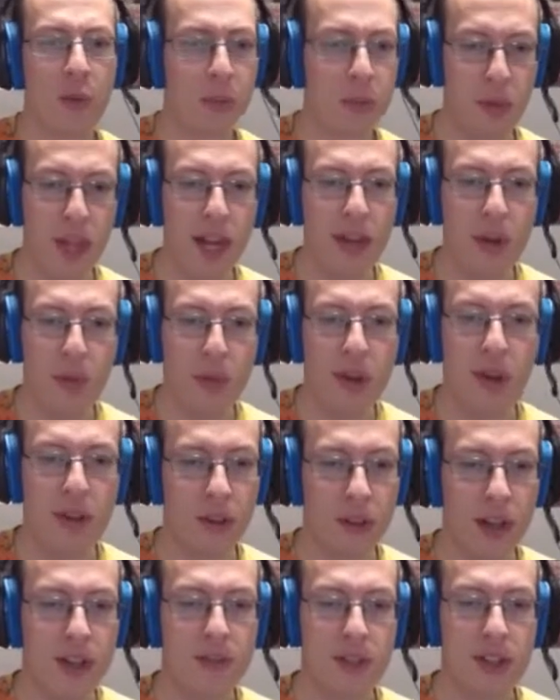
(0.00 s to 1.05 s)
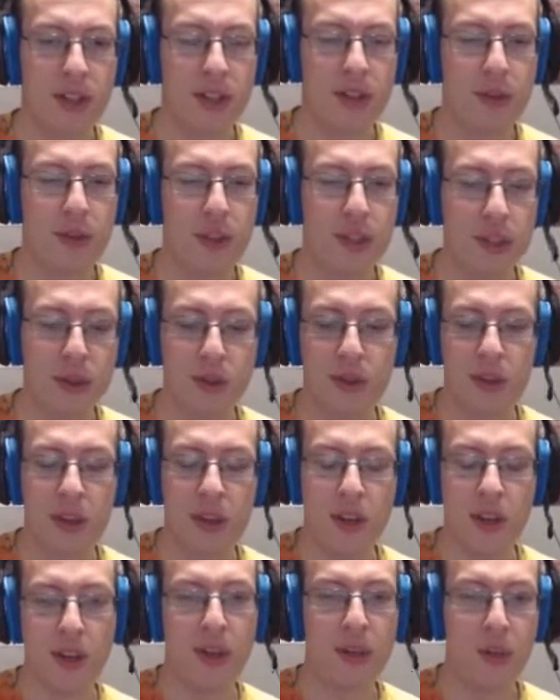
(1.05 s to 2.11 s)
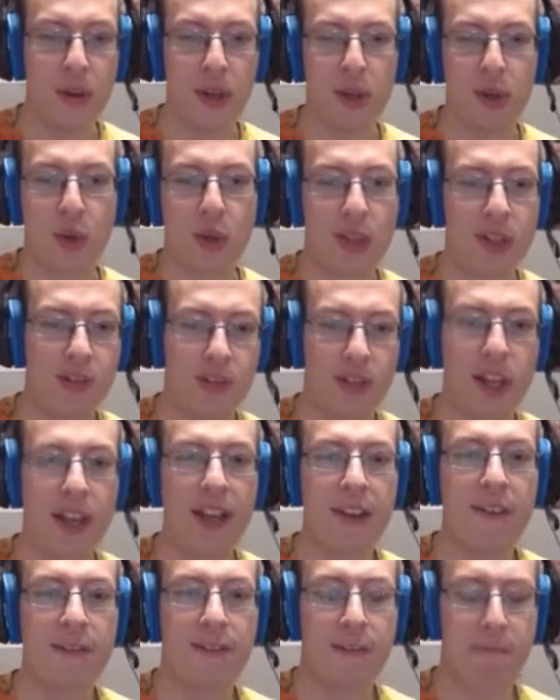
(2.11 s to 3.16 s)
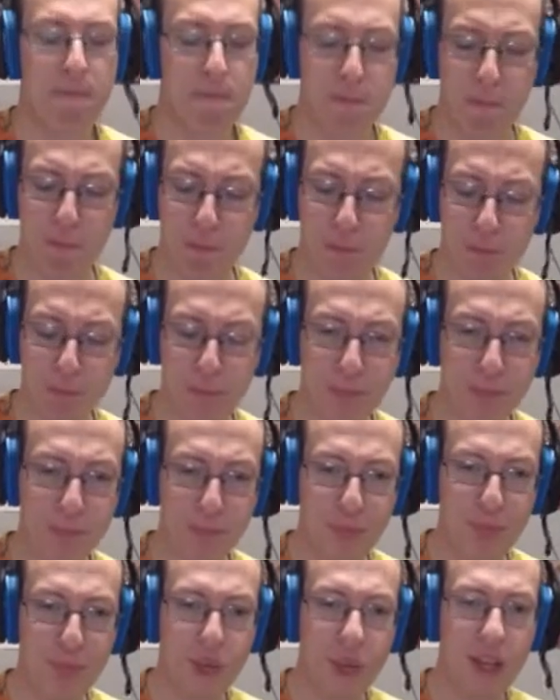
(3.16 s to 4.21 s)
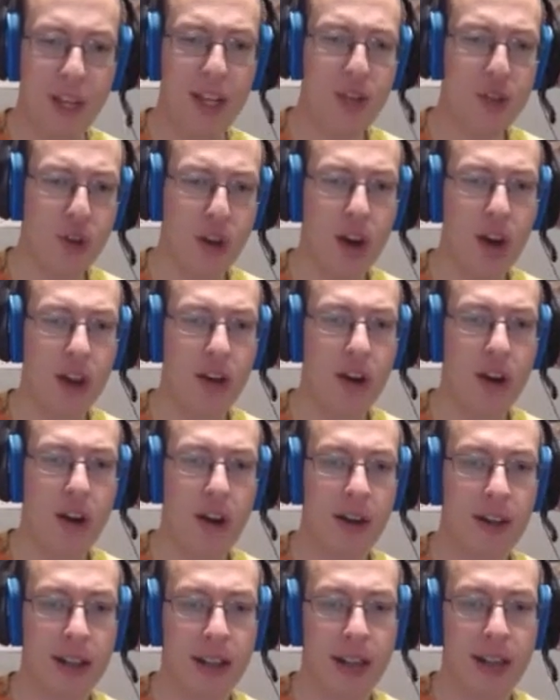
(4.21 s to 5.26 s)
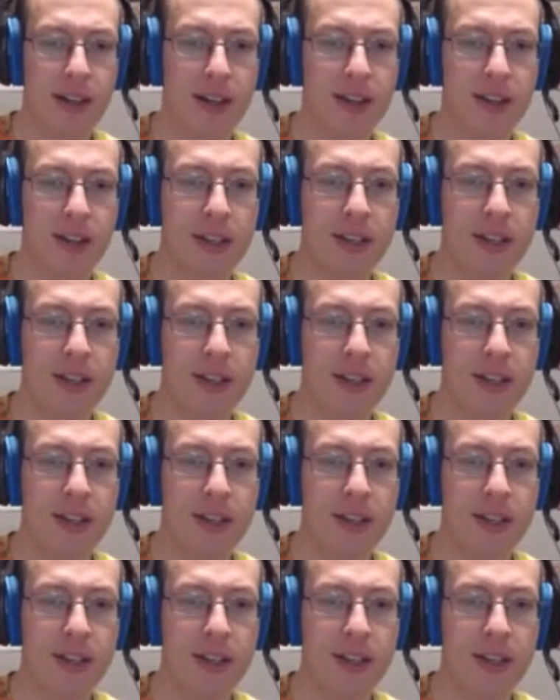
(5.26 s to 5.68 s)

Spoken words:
What black loves to do is use the resource of life and draw a card and